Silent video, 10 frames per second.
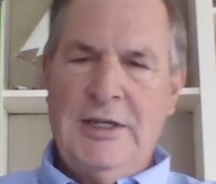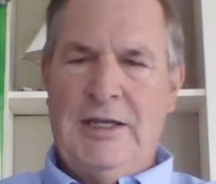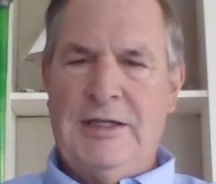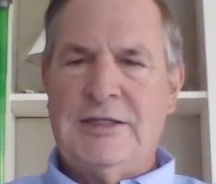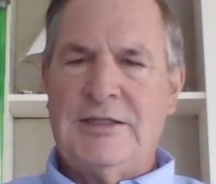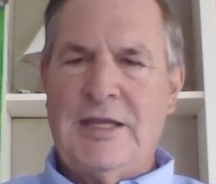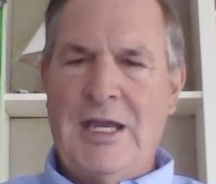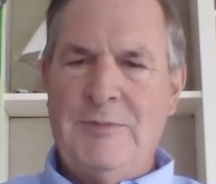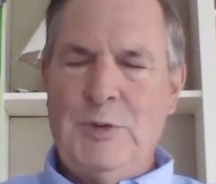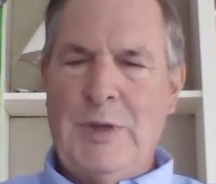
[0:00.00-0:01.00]
And at the
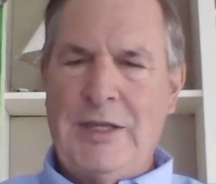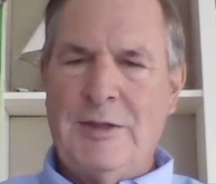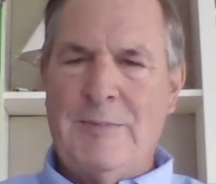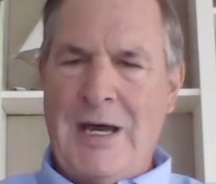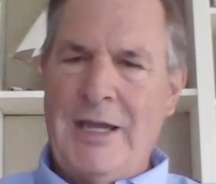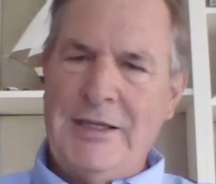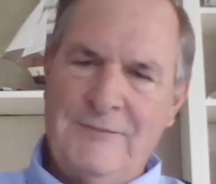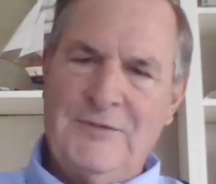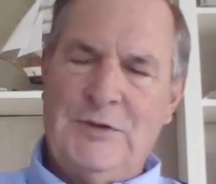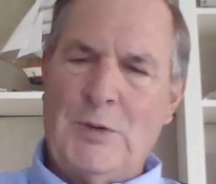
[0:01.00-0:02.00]
time, you had to buy
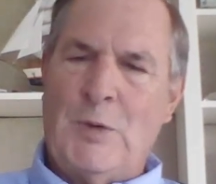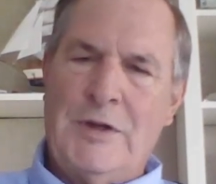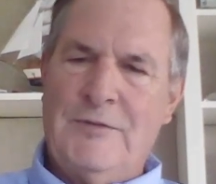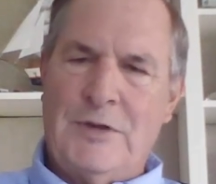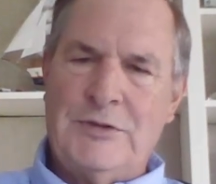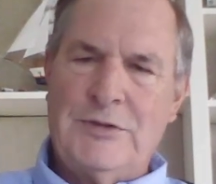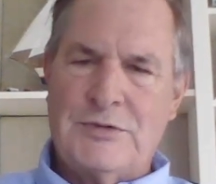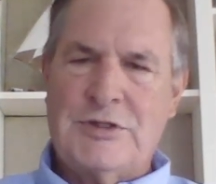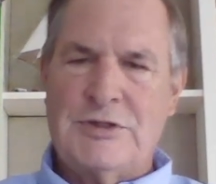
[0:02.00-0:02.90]
inventory of what those